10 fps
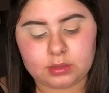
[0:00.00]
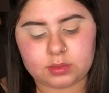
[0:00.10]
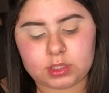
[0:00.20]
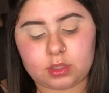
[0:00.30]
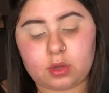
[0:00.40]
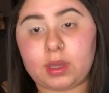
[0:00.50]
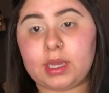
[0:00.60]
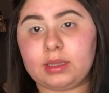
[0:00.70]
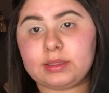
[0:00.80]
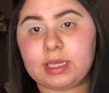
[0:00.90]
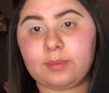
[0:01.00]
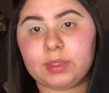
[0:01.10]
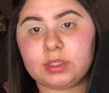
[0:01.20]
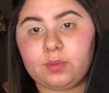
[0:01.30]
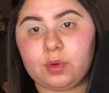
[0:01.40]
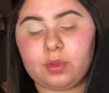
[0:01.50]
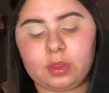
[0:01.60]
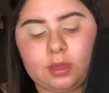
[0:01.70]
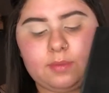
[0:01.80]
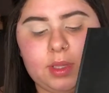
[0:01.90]
I'm just going to go ahead and tap into both of
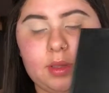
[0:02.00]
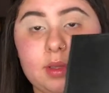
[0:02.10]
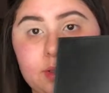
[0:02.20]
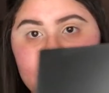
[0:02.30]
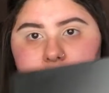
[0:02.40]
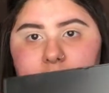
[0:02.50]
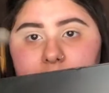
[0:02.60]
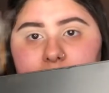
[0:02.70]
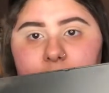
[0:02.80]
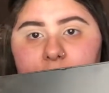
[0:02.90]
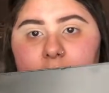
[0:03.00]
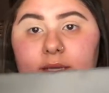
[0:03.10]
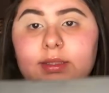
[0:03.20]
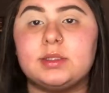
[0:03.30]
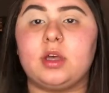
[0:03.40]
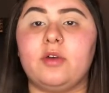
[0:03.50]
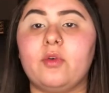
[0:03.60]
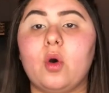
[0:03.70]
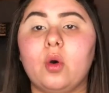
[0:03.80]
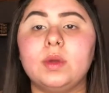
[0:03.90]
them and tap the excess off.
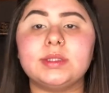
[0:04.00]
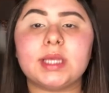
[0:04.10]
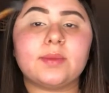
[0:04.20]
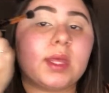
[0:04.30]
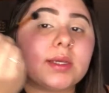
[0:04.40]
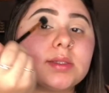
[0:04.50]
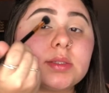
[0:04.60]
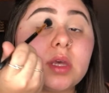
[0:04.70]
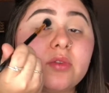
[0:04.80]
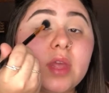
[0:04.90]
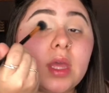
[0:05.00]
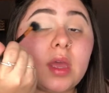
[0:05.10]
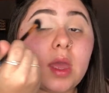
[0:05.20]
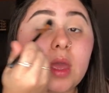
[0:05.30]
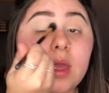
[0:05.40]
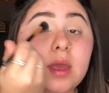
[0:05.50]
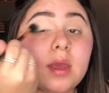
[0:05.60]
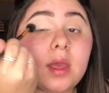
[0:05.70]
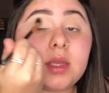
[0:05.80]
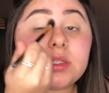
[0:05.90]
Always tap the excess off.
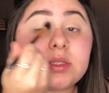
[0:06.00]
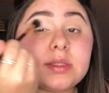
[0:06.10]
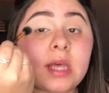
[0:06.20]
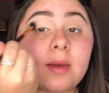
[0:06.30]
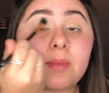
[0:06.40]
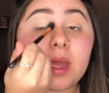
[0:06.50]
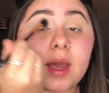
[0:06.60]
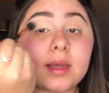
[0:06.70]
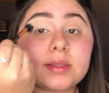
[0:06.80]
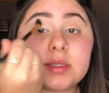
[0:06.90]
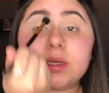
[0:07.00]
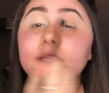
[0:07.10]
And just set my eyes.